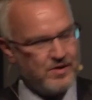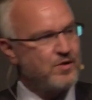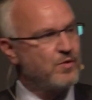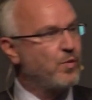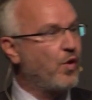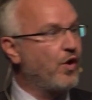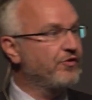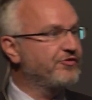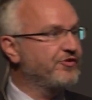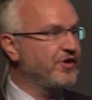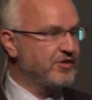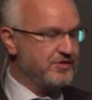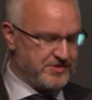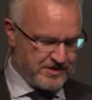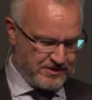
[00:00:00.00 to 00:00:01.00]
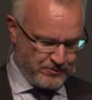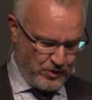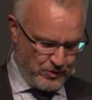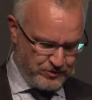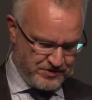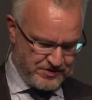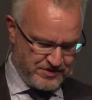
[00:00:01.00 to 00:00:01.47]
Wars, Guns and
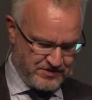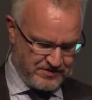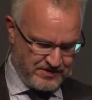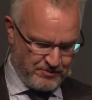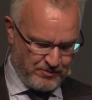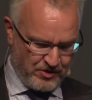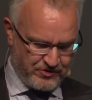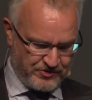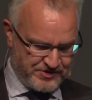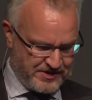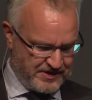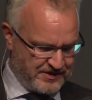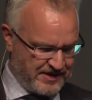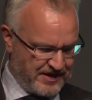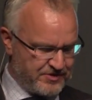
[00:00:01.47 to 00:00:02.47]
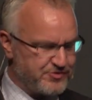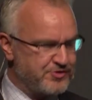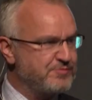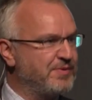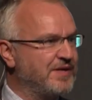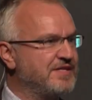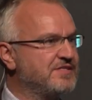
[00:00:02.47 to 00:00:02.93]
Votes, Democracy in
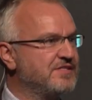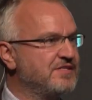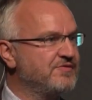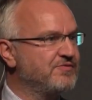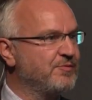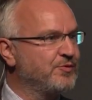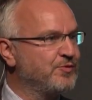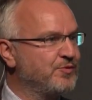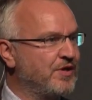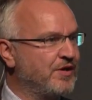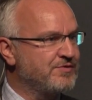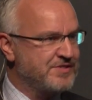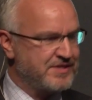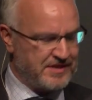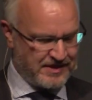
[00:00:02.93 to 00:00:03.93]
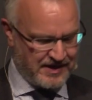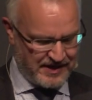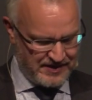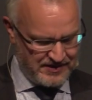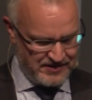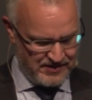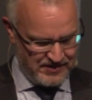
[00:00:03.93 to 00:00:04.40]
Dangerous Places from
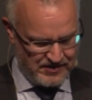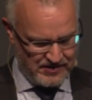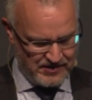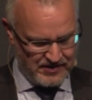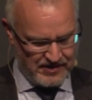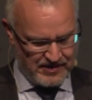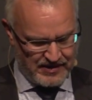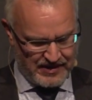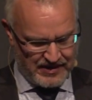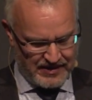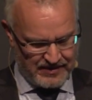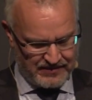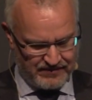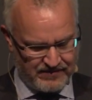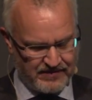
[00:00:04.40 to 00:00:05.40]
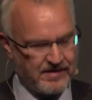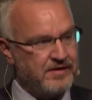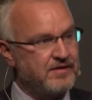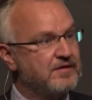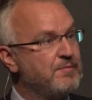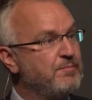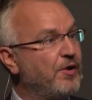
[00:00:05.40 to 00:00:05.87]
2009, and uh,
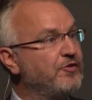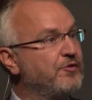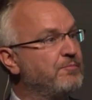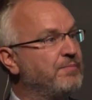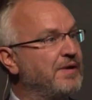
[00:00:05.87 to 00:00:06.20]
The Bottom